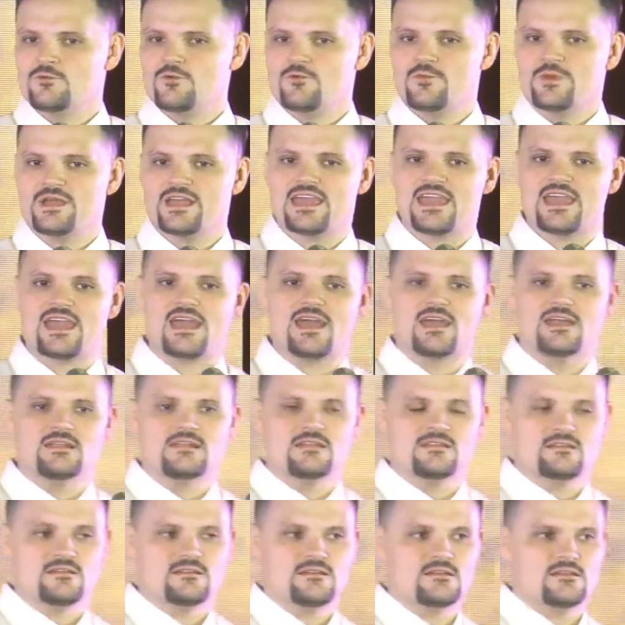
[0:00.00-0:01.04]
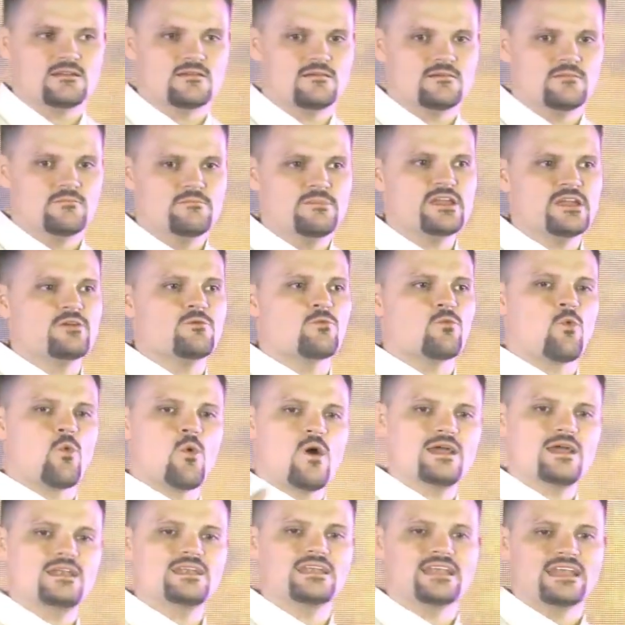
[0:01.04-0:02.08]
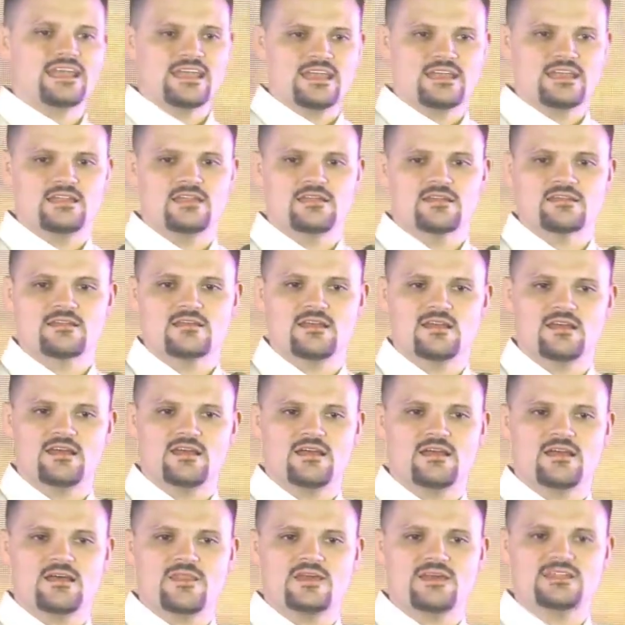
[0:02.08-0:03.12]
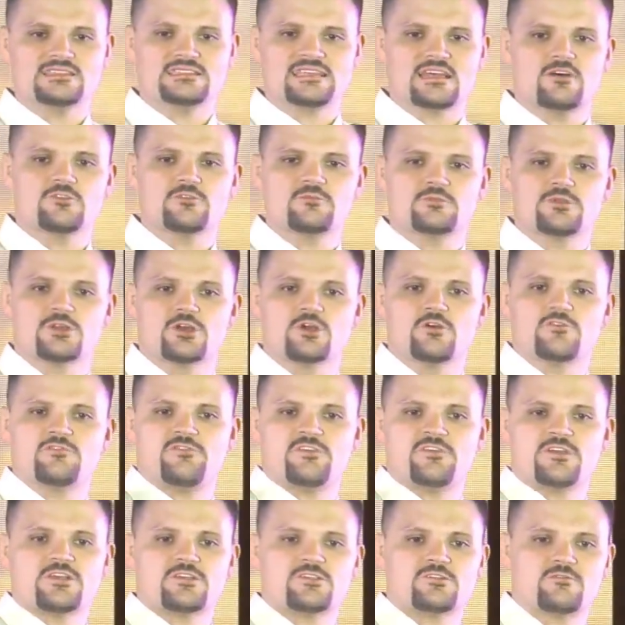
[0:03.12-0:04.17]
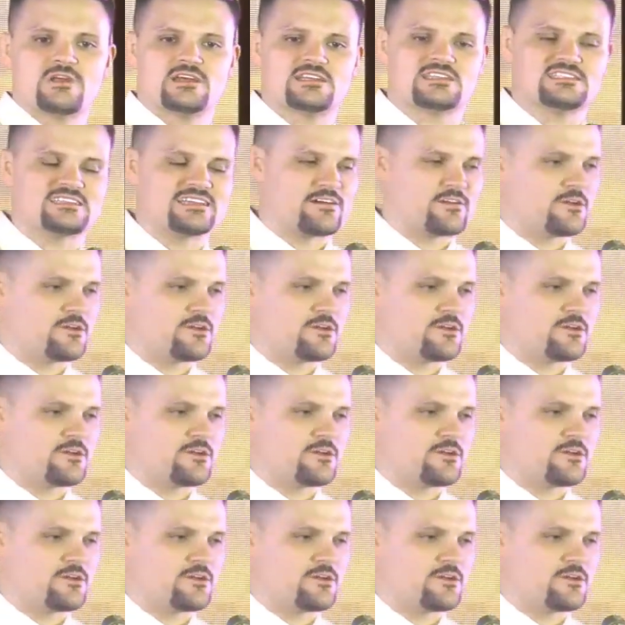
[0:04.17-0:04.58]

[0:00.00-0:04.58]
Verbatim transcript: You can't meet one need and then tell them to go figure the rest out